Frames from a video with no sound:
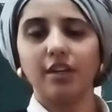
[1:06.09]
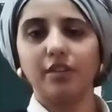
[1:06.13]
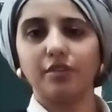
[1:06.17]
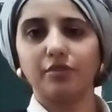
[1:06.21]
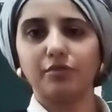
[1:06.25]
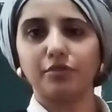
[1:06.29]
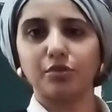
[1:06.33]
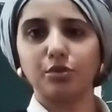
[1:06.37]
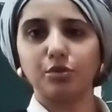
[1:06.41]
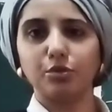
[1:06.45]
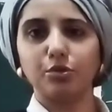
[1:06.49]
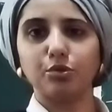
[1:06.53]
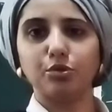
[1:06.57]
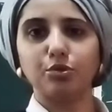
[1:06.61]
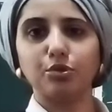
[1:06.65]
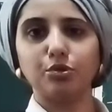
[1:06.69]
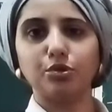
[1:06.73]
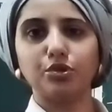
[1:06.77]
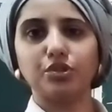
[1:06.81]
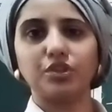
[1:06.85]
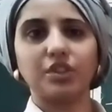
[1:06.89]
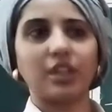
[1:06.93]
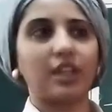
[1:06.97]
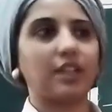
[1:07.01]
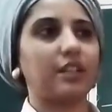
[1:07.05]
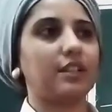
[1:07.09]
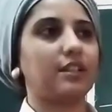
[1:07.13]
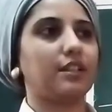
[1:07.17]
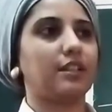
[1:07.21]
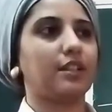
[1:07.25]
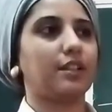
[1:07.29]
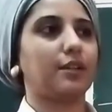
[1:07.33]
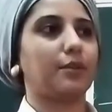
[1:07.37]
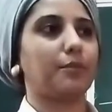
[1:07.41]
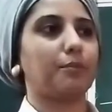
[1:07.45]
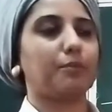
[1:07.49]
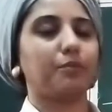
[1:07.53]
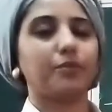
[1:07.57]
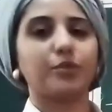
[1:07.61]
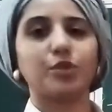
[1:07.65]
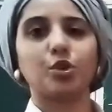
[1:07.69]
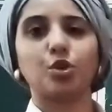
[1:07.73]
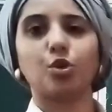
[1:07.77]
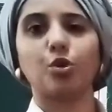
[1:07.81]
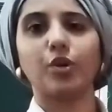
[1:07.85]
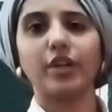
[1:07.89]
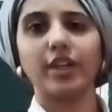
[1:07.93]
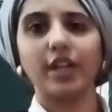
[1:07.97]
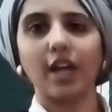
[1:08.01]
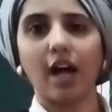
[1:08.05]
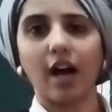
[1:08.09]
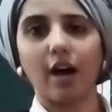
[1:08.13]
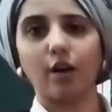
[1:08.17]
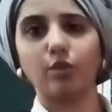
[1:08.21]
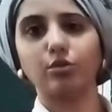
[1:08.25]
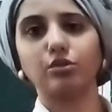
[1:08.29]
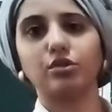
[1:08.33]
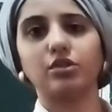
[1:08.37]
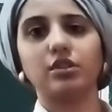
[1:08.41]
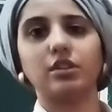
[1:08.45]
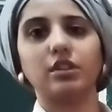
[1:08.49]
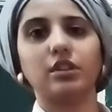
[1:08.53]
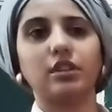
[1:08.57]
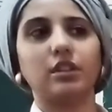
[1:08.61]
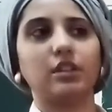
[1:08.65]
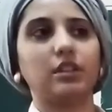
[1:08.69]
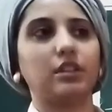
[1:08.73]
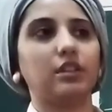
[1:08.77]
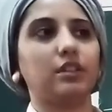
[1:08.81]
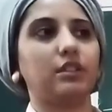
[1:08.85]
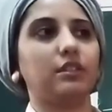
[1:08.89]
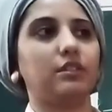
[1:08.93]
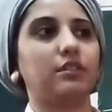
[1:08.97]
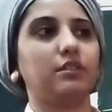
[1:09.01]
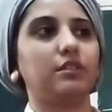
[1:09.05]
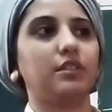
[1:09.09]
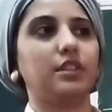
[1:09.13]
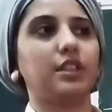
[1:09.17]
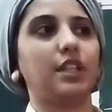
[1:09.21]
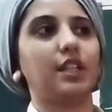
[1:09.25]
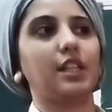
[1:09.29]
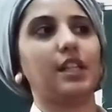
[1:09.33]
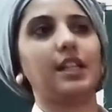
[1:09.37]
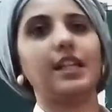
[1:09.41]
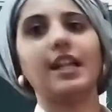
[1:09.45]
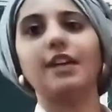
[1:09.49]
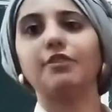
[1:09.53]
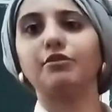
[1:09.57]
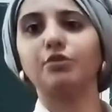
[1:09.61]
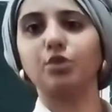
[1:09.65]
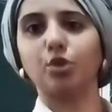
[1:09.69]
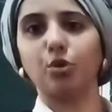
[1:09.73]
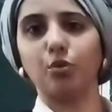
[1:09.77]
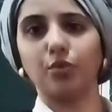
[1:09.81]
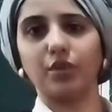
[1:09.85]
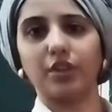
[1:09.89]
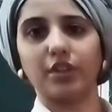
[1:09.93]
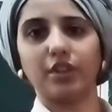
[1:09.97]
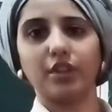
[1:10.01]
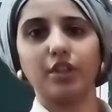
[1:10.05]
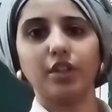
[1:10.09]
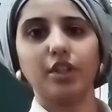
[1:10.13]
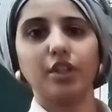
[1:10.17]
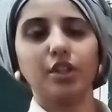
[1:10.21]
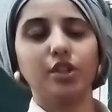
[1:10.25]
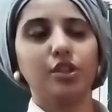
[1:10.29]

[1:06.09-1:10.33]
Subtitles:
fruits, and throwing out the leftover.